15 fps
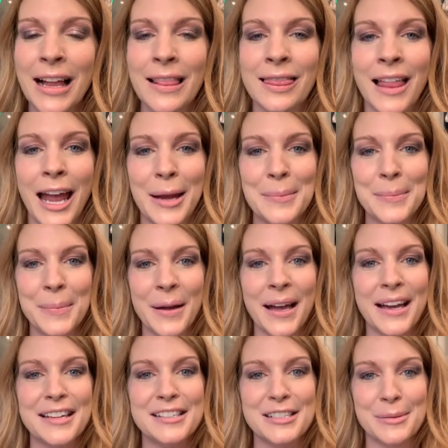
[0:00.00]
Like,
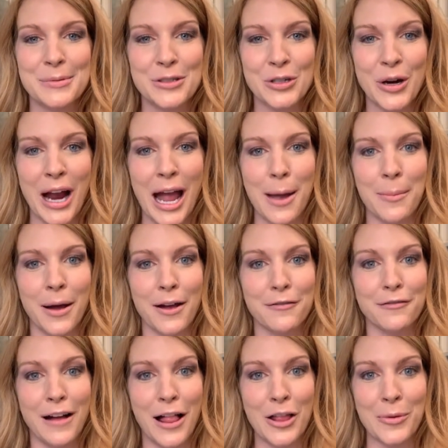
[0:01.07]
subscribe,
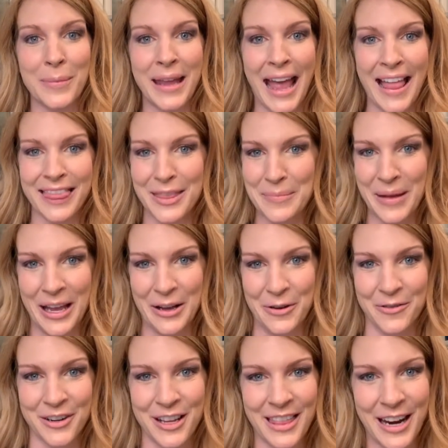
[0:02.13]
follow me at The
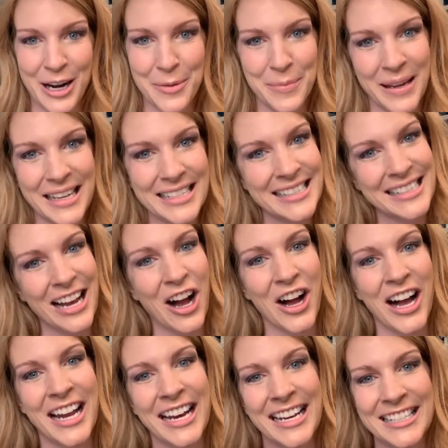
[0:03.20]
Makeover Therapist
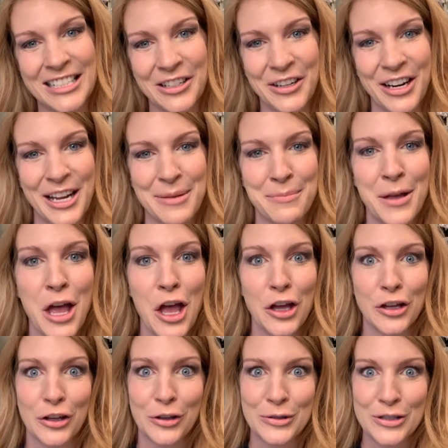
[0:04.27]
on Instagram,
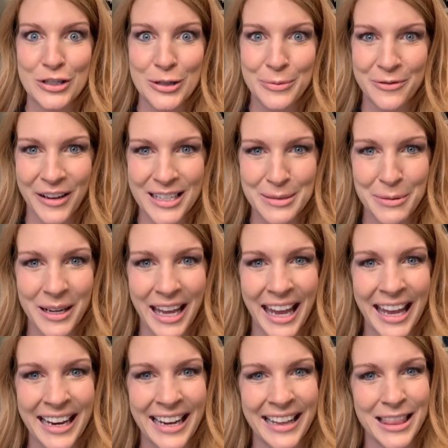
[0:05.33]
YouTube, Facebook,
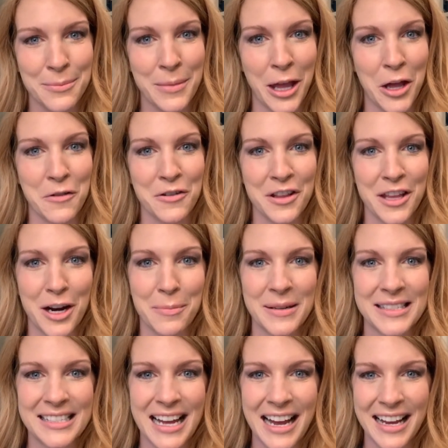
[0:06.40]
and at
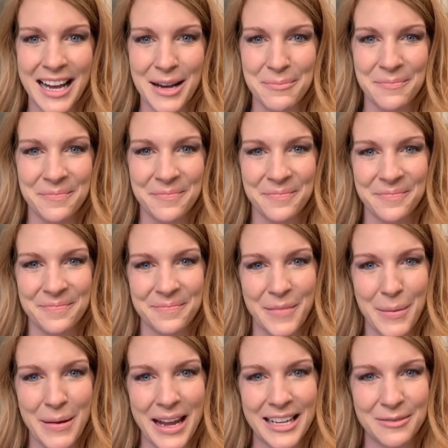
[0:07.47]
themakeovertherapist.com.
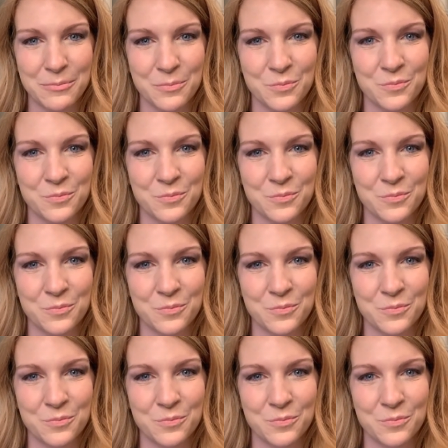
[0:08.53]
Bye-bye.